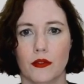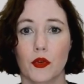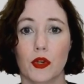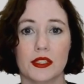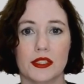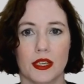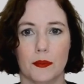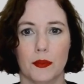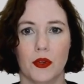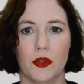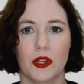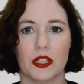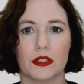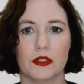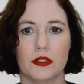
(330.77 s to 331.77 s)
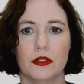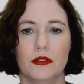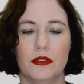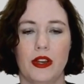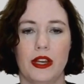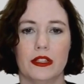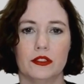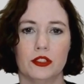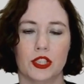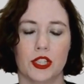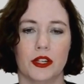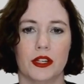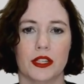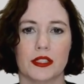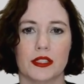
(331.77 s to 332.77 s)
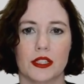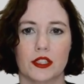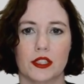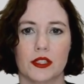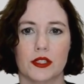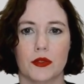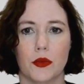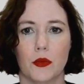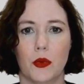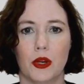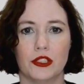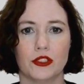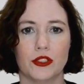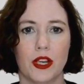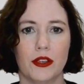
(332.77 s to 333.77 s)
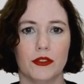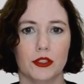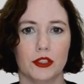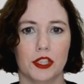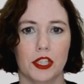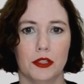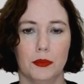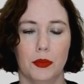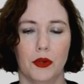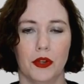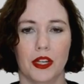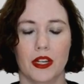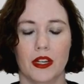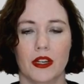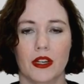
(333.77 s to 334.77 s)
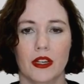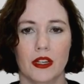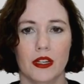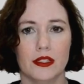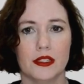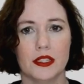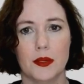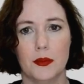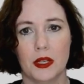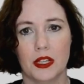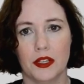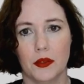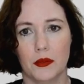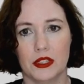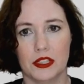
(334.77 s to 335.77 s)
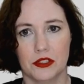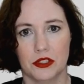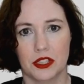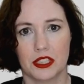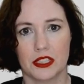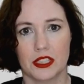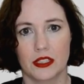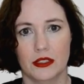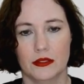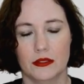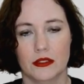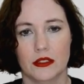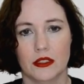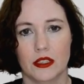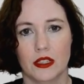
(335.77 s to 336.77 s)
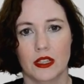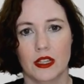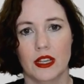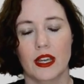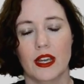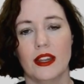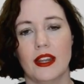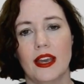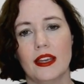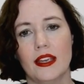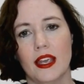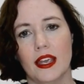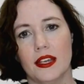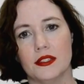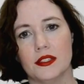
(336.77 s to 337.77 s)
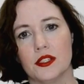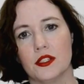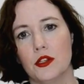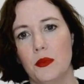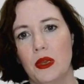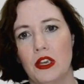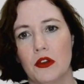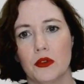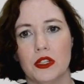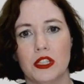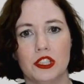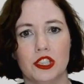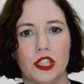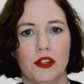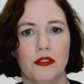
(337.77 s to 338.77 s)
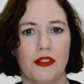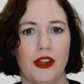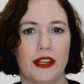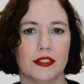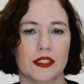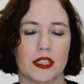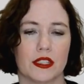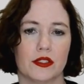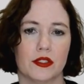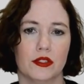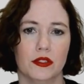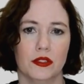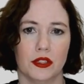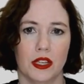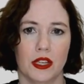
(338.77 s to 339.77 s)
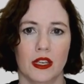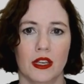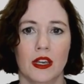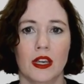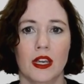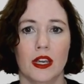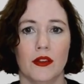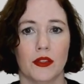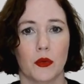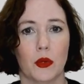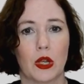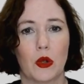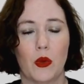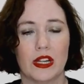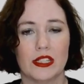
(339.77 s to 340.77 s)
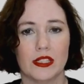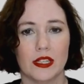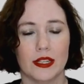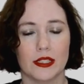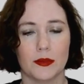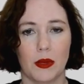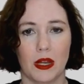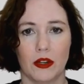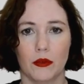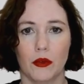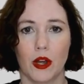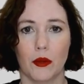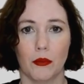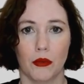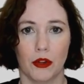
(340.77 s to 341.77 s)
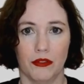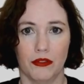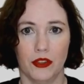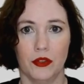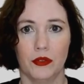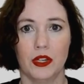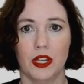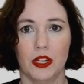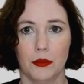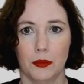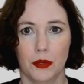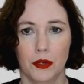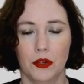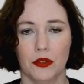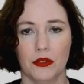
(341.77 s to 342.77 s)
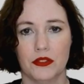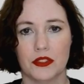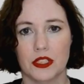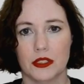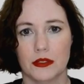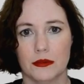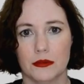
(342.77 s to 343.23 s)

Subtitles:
For example, external file sharing, such as through OneDrive or SharePoint, is typically restricted. In that case, you may only share files externally if the request has been reviewed and approved.